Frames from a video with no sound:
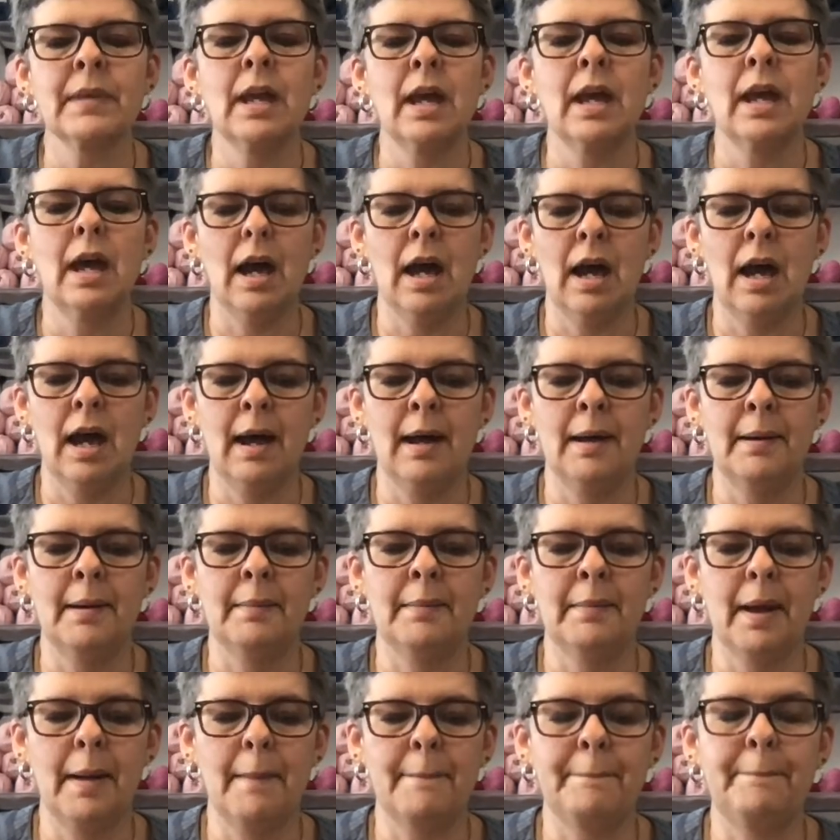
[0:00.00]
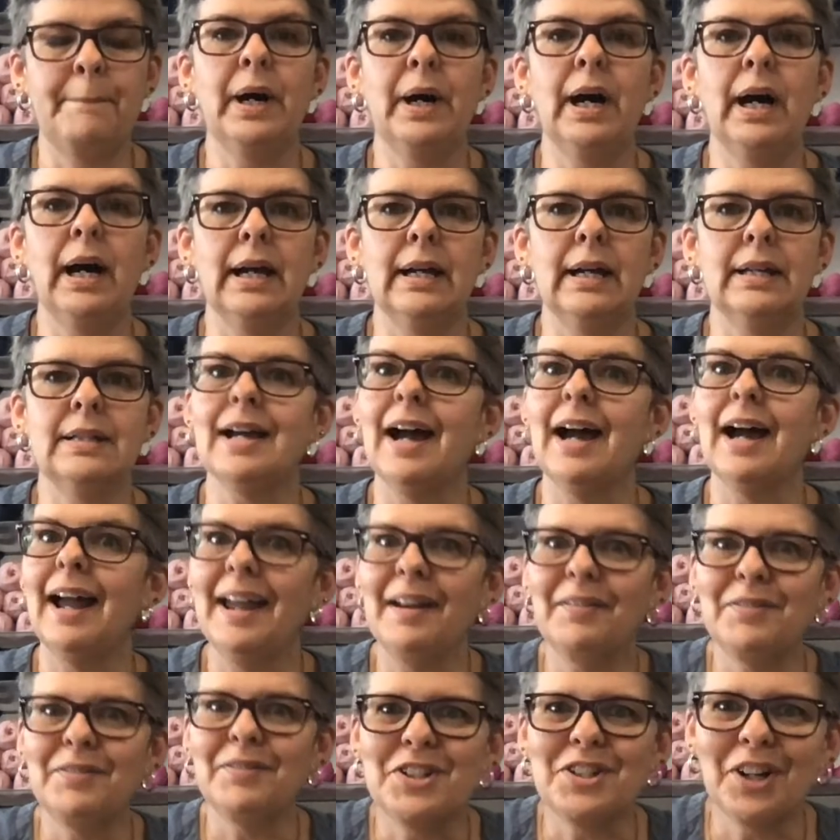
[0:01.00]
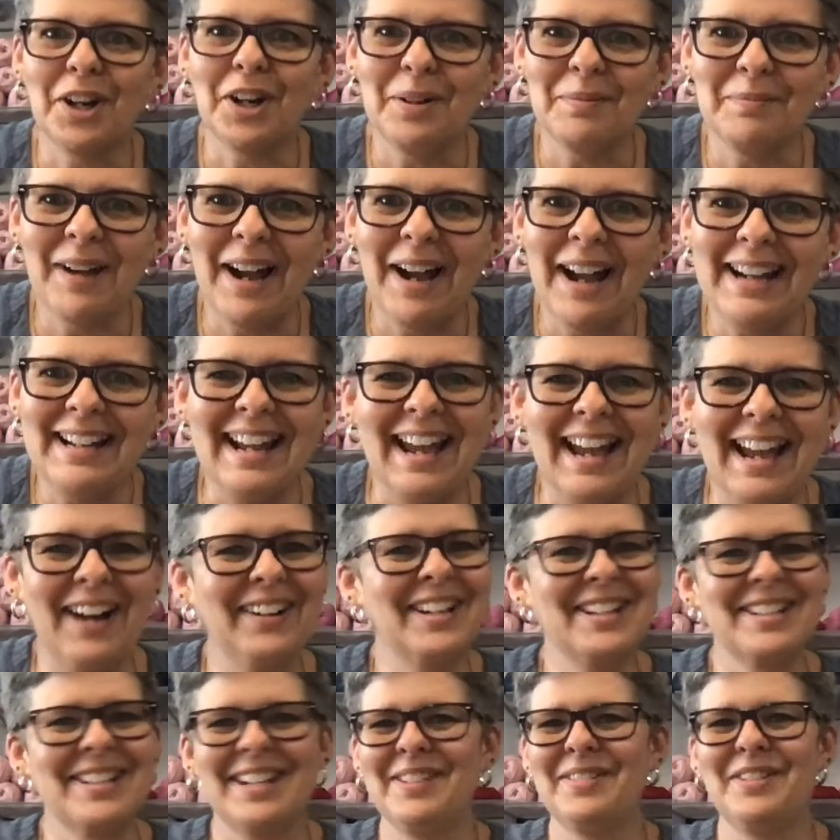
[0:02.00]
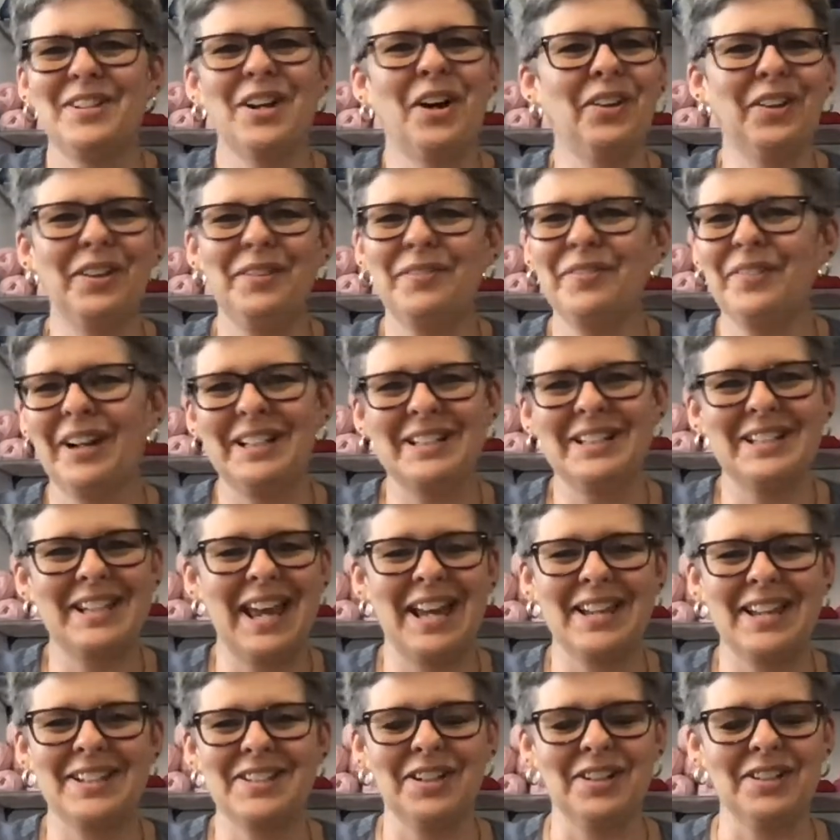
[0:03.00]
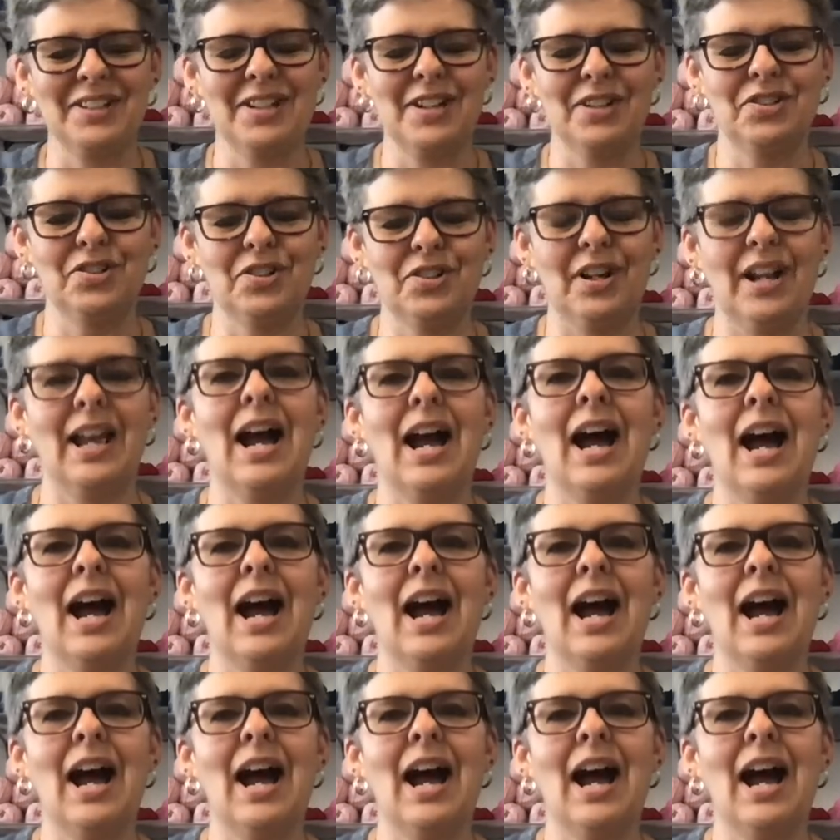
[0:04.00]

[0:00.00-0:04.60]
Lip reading: But I have to start mine now because I totally forgot to cast on yesterday.